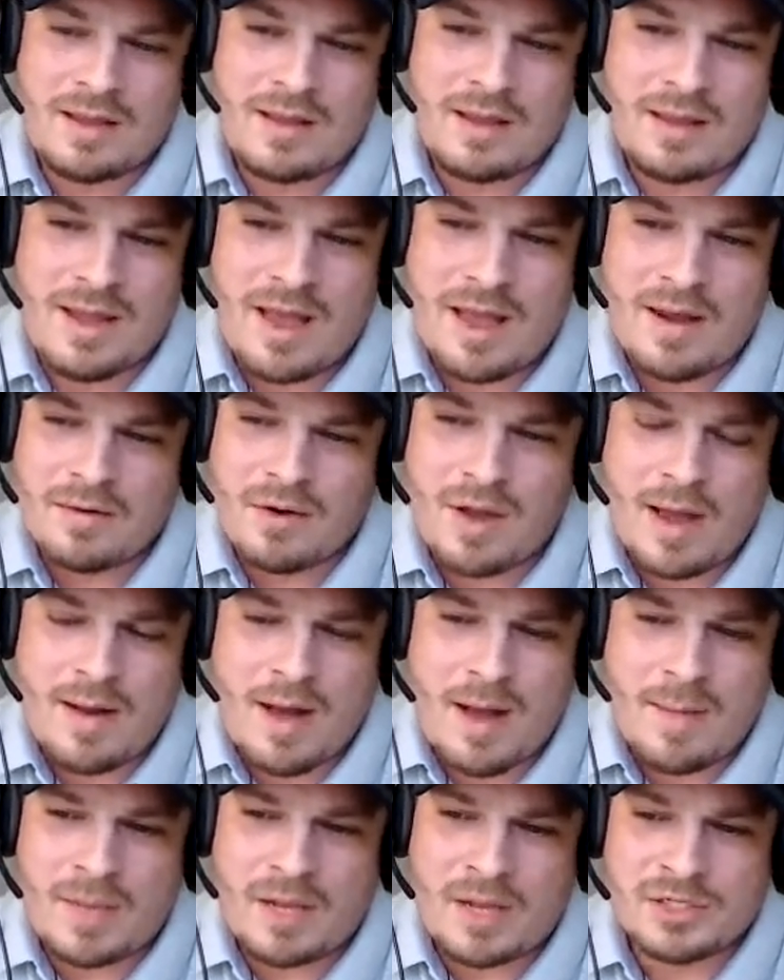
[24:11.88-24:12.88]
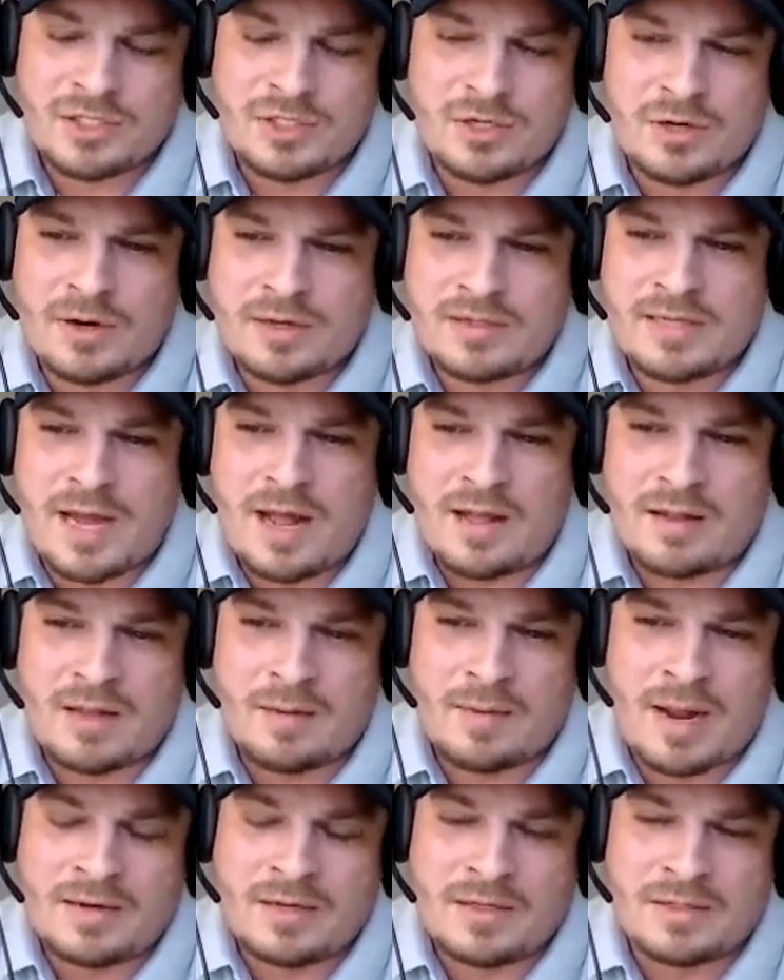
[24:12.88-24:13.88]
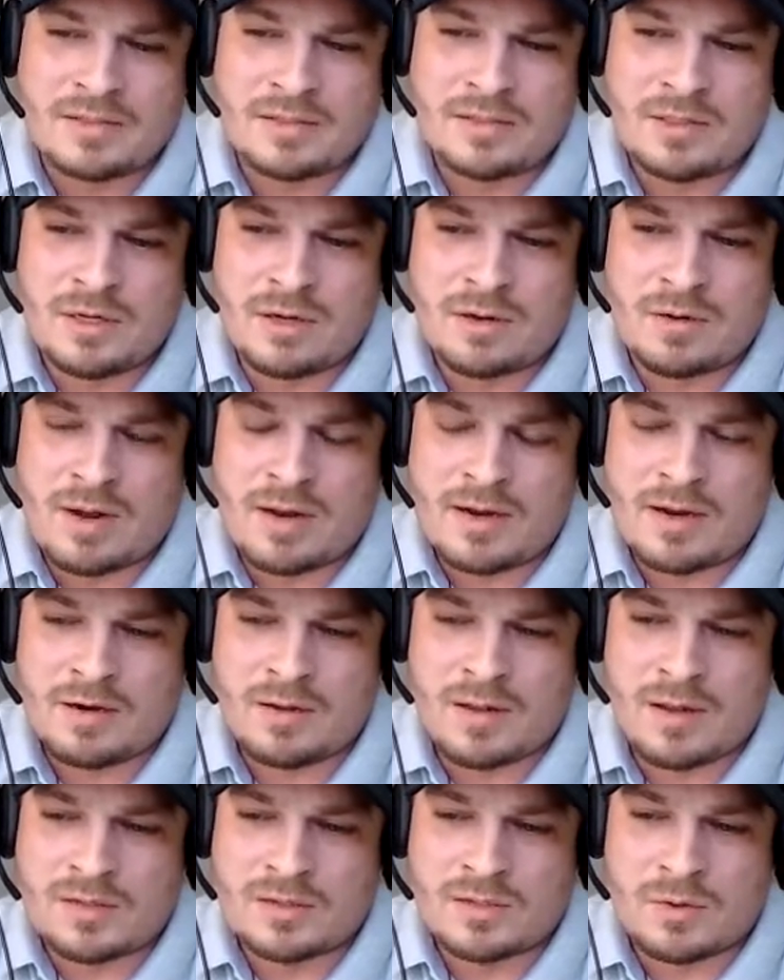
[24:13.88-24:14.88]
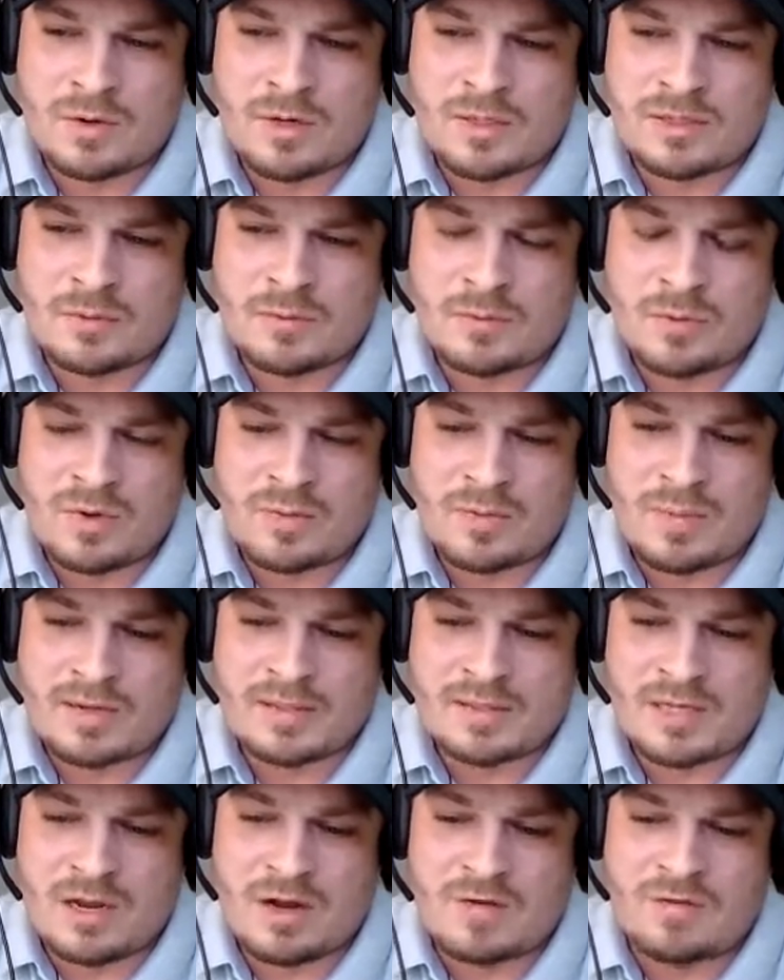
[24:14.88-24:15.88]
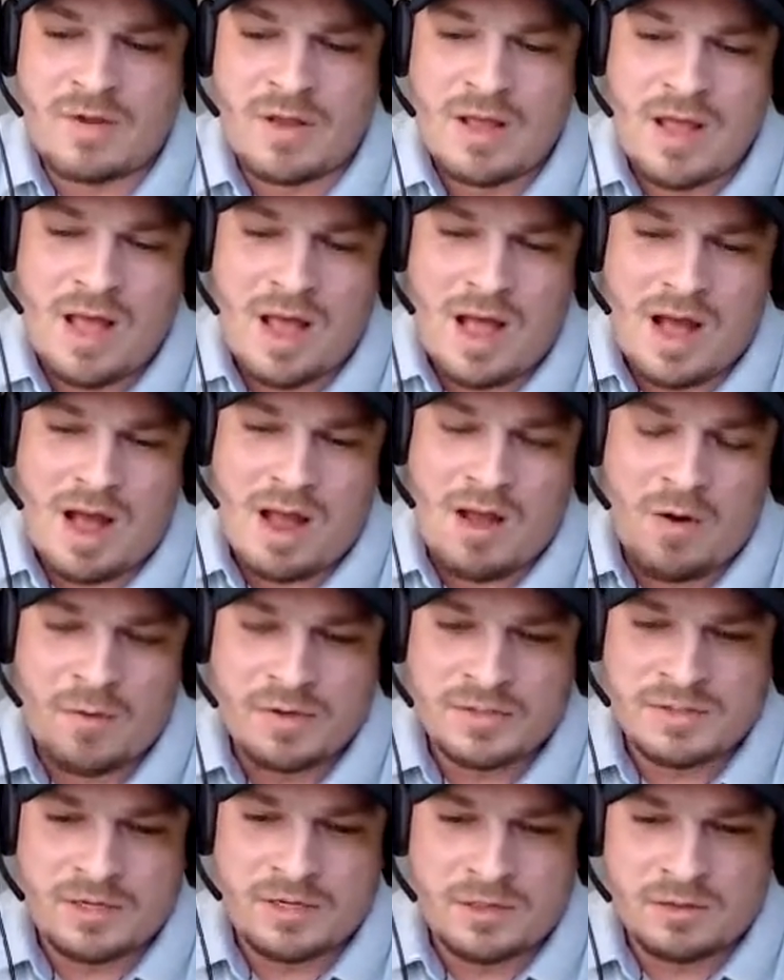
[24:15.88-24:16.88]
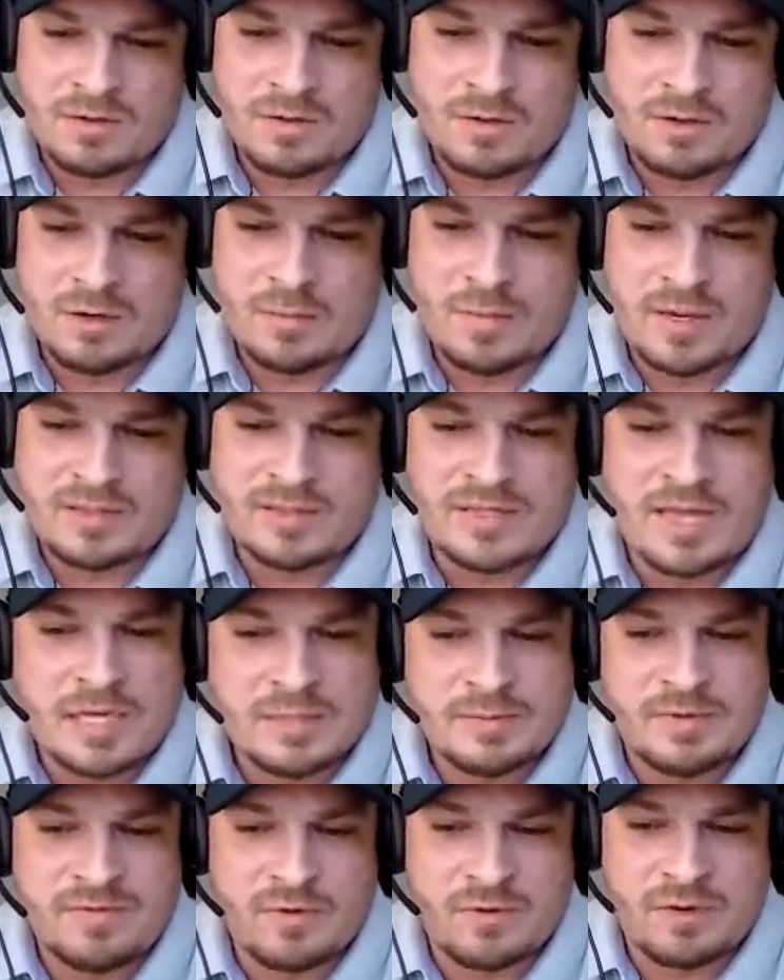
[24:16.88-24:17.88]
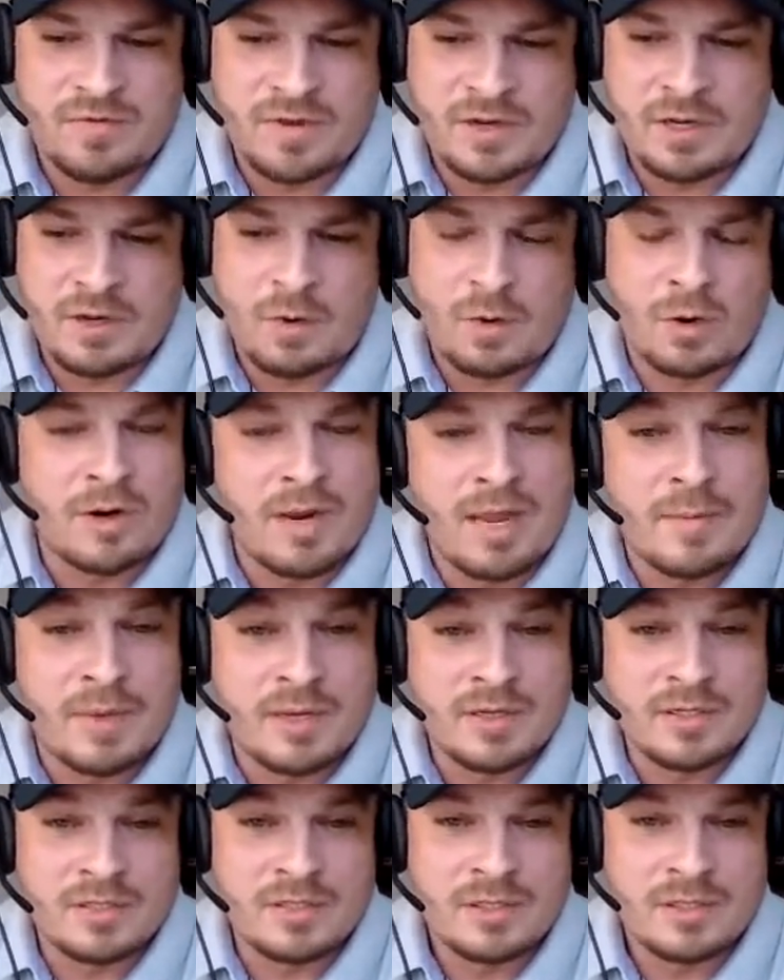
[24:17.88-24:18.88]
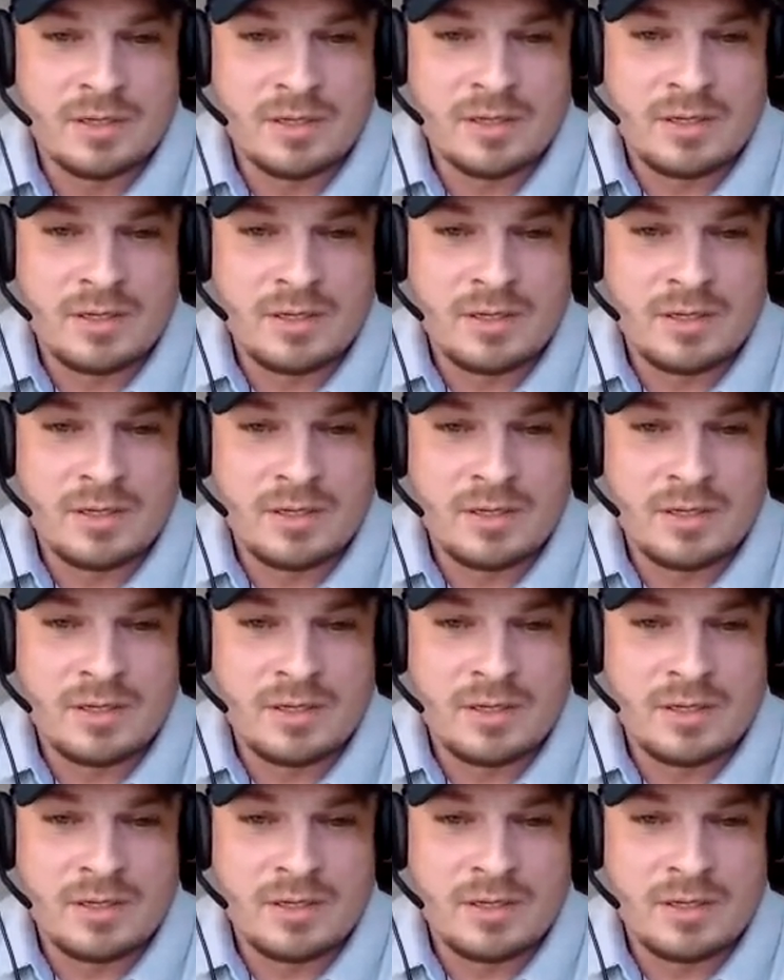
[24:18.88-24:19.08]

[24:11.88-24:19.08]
yeah. I'm not sure exactly, but I just I hear a lot of stories, and with myself, I always include a little bit of text before the video or an image,